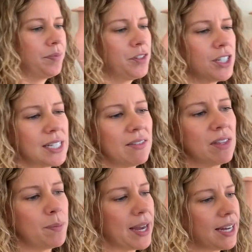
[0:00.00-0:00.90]
Just give
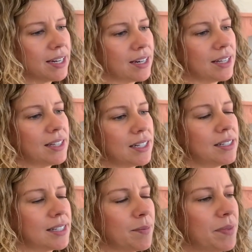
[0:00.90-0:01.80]
the paint a little
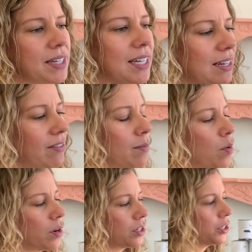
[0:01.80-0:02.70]
something even
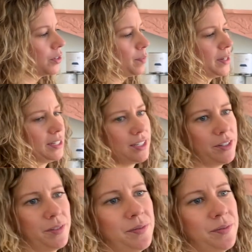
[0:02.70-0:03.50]
more to grip into,